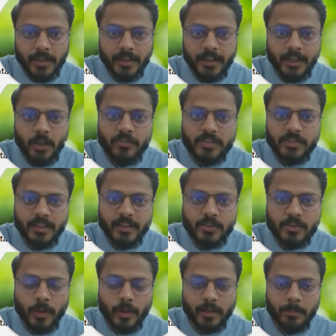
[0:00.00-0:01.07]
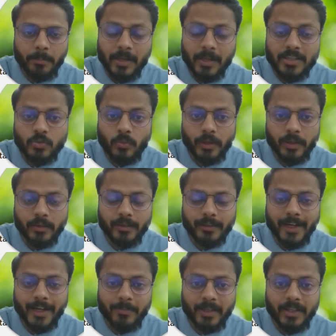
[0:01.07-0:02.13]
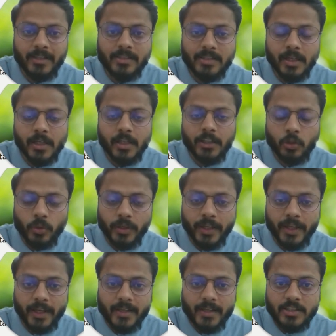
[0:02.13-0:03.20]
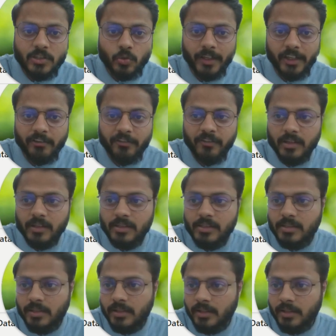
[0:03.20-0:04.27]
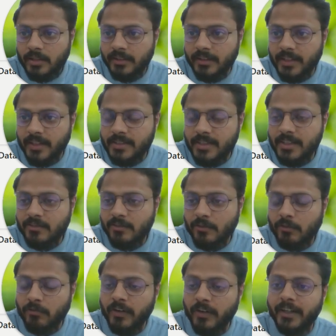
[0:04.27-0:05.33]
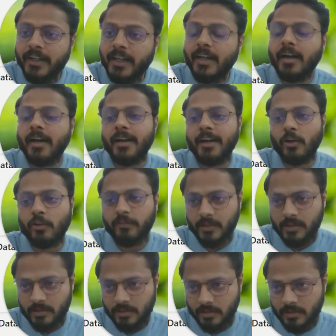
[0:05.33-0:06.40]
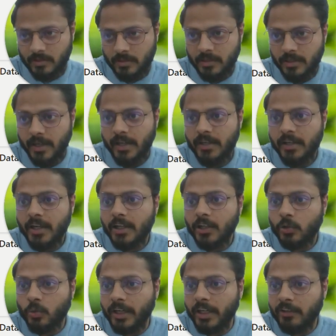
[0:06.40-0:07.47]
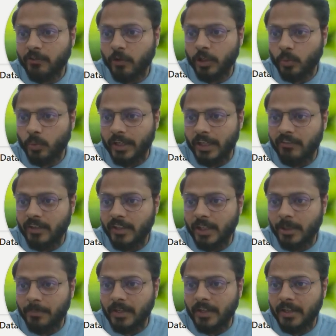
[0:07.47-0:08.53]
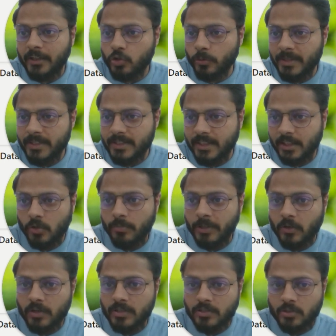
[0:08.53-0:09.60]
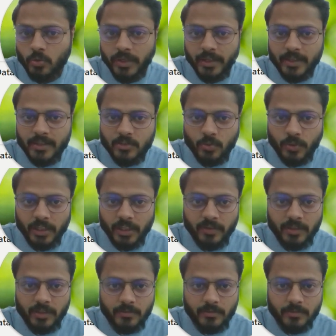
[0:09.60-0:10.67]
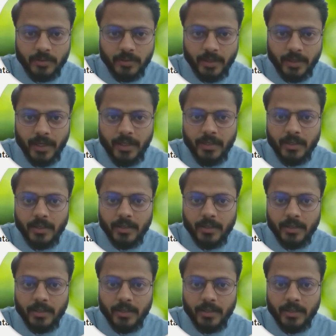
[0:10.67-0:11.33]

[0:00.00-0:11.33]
Day offset is 1 plus 1. That means today is 21st. This is 1 day ahead of us, right? 20 for 21 April it should be 0 because today is 21, right?